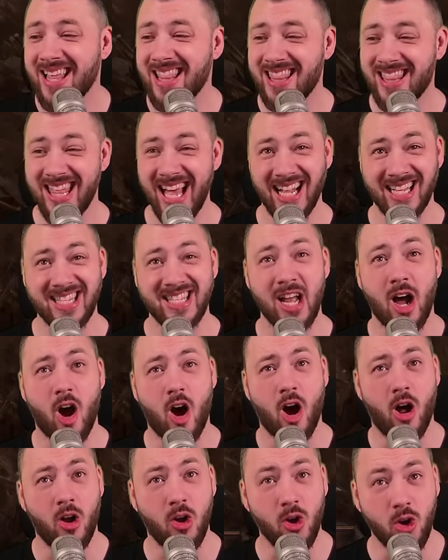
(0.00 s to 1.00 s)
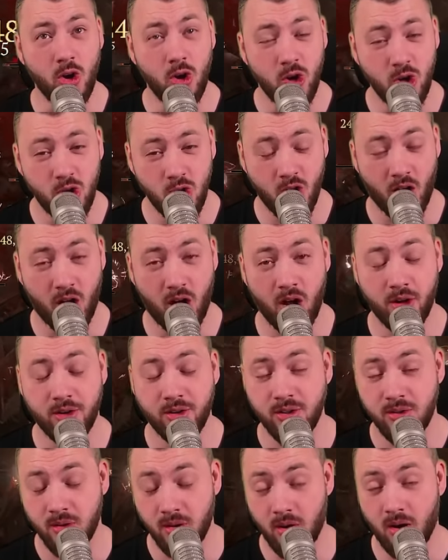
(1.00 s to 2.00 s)
That's a lot
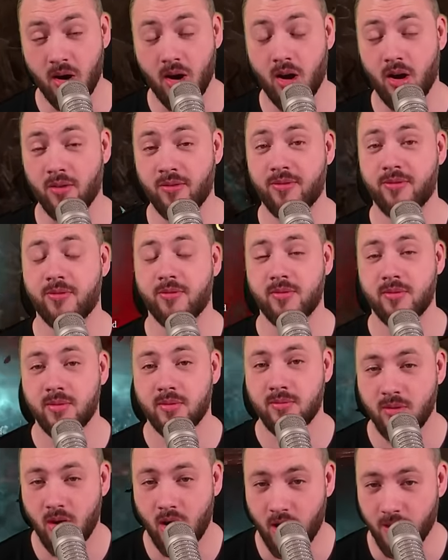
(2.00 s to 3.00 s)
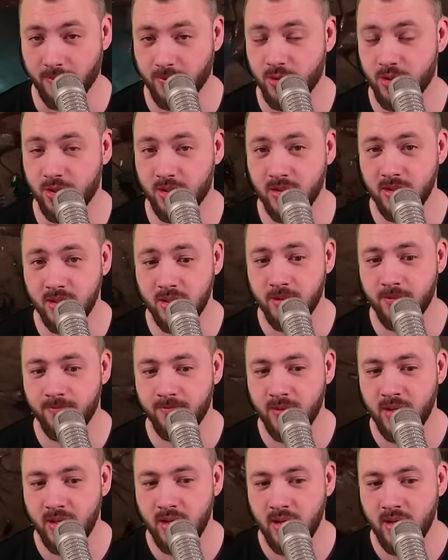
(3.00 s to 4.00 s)
of options.
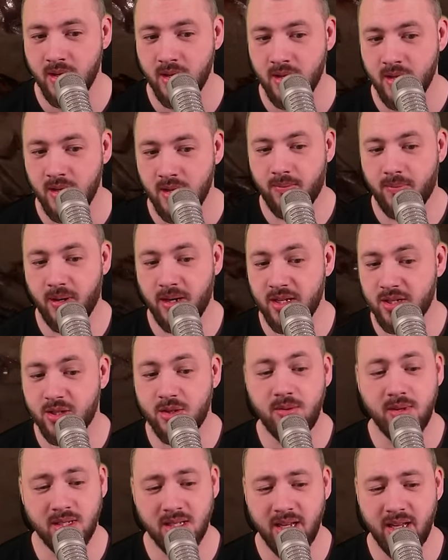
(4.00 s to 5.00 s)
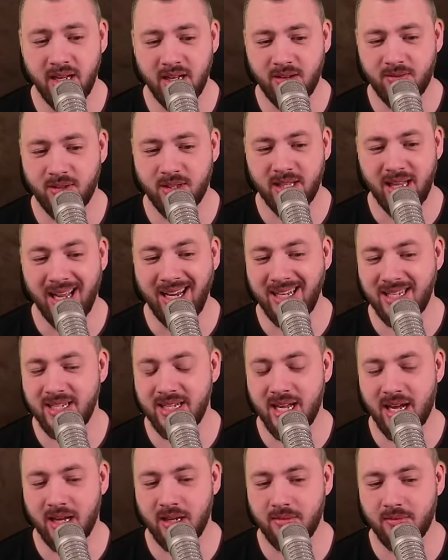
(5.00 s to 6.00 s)
But as soon as I hit level
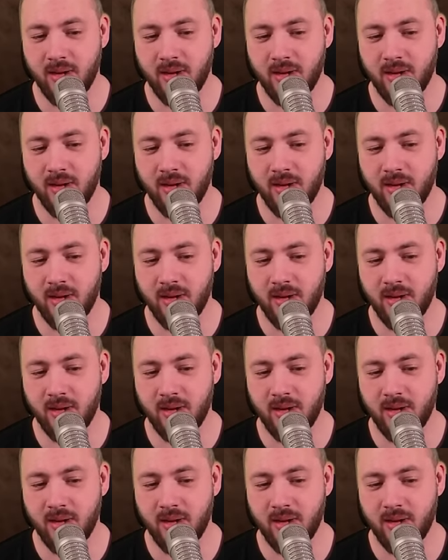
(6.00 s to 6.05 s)
90,